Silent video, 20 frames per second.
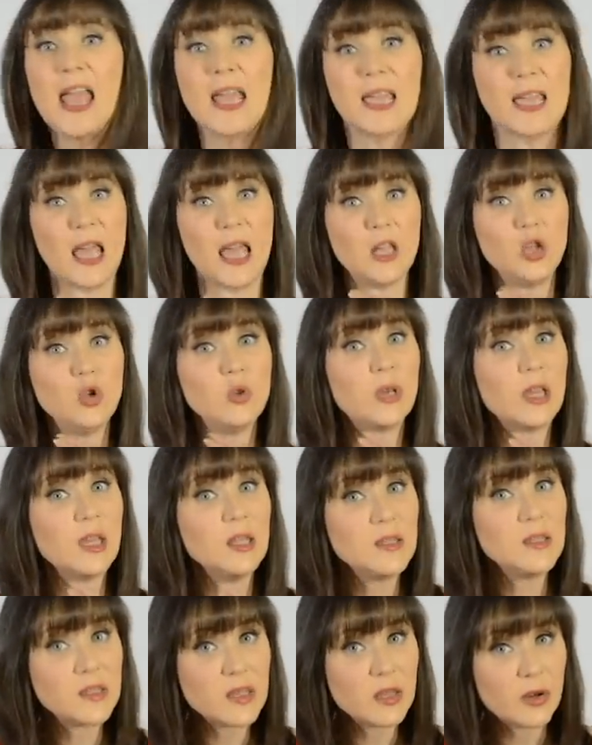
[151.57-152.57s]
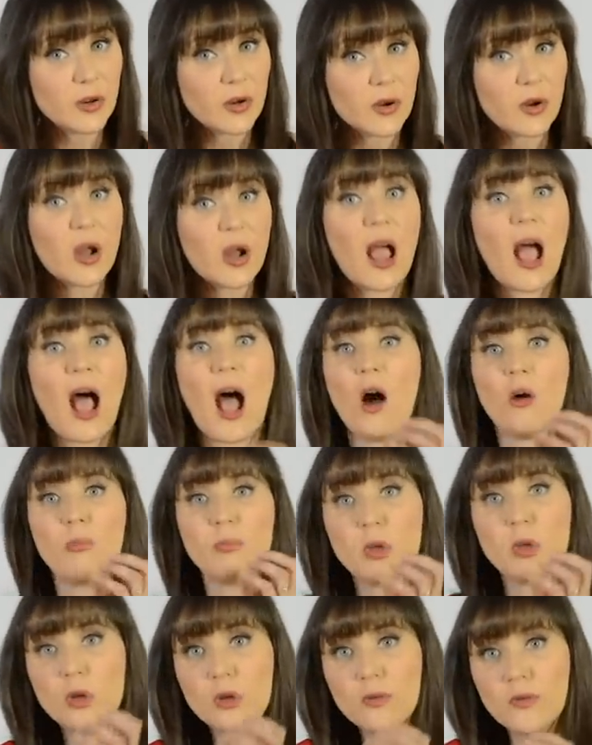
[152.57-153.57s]
Can you consider how
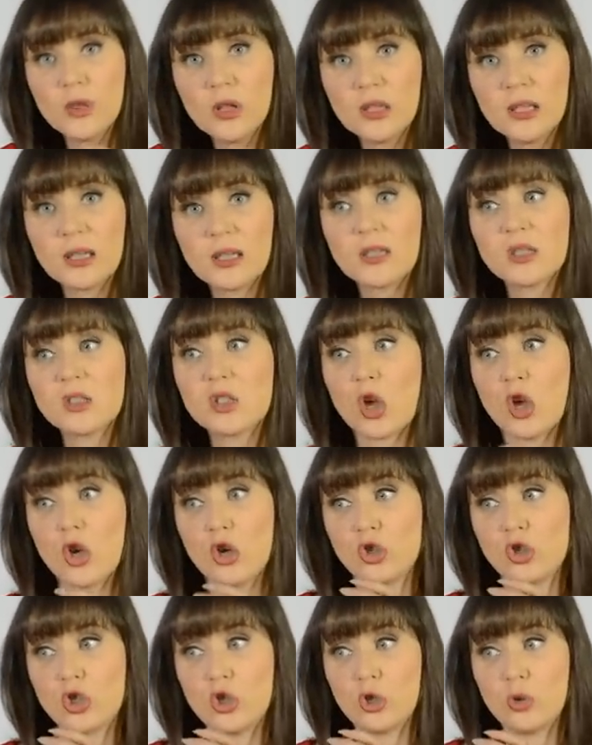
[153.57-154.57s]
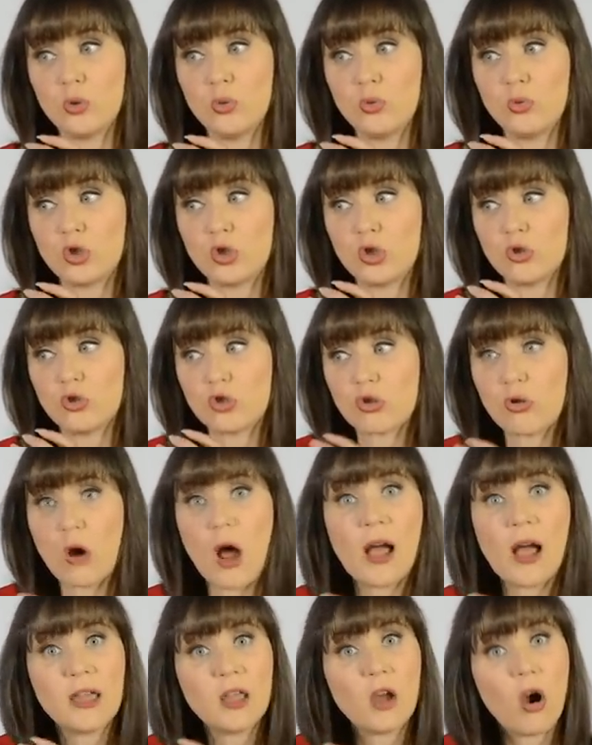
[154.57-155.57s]
beautiful it is to, to
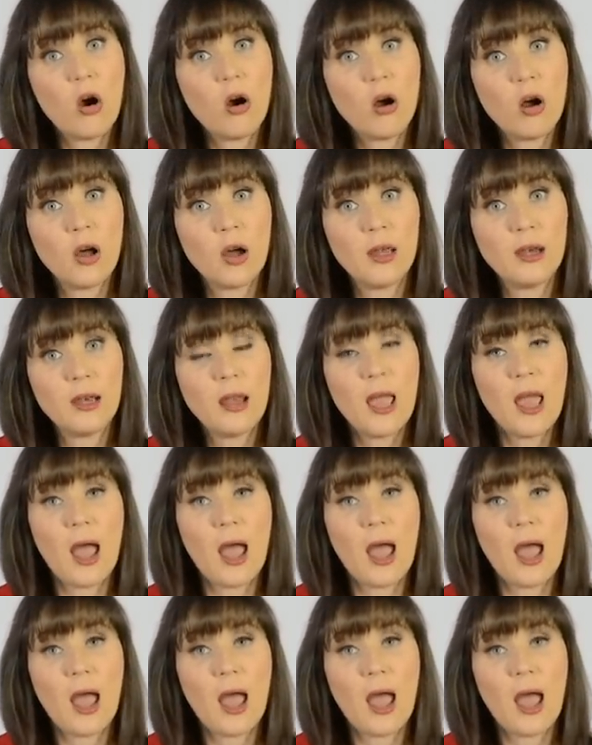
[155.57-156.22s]
try on